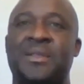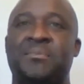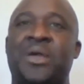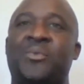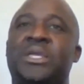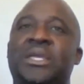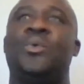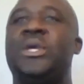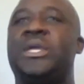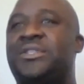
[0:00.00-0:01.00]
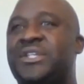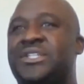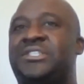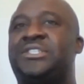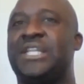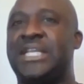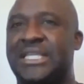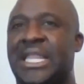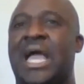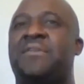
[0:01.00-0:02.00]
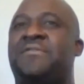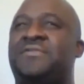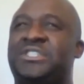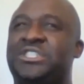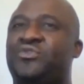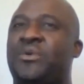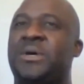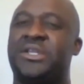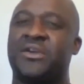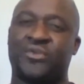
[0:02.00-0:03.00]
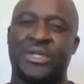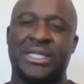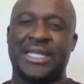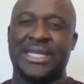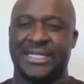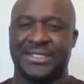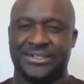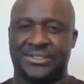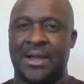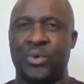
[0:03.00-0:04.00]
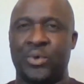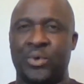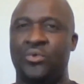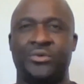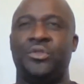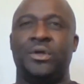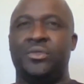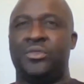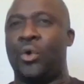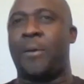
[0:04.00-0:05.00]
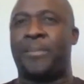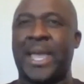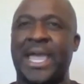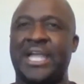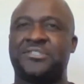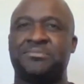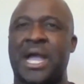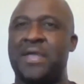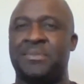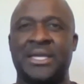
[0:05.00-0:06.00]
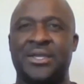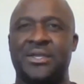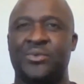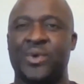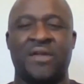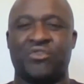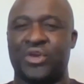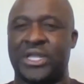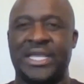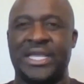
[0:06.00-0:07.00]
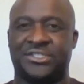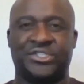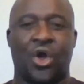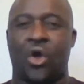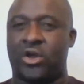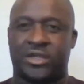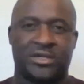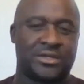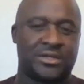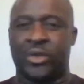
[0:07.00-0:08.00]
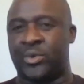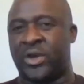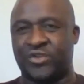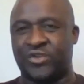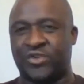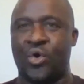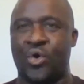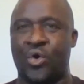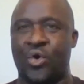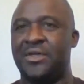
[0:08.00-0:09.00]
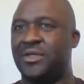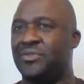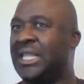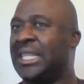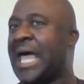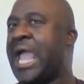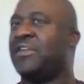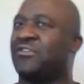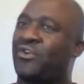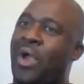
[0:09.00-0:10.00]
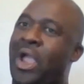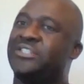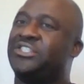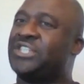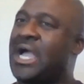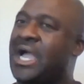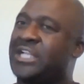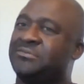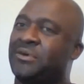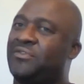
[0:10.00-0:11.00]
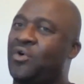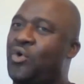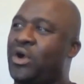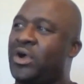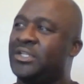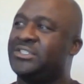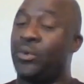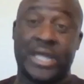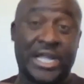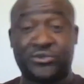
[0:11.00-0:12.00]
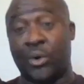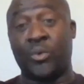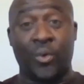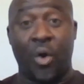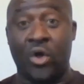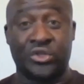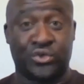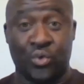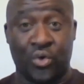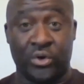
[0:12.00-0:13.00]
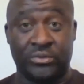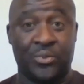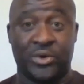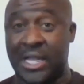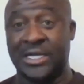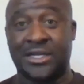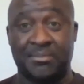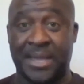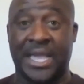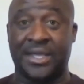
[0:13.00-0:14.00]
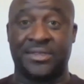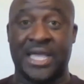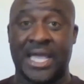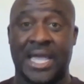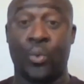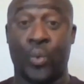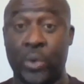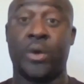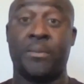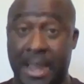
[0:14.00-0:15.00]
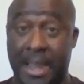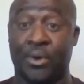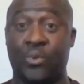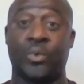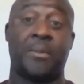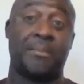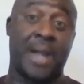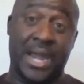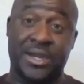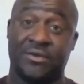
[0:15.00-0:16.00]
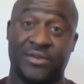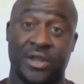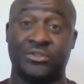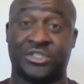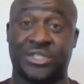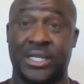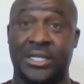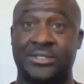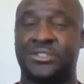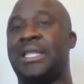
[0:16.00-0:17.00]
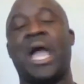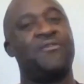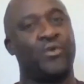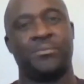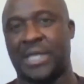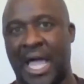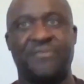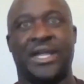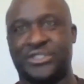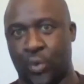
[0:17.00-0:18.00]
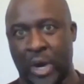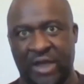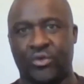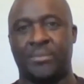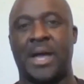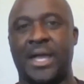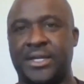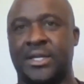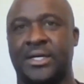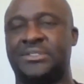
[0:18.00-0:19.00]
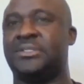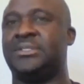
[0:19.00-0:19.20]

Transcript: Man, we get to see life just from a different lens. We don't, though our past might be whatever it is, dark, call it whatever you want, the light of Christ shines before us. That's what we're walking toward. We're not looking back at that. We're reminded of those things. Life has a way of reminding us.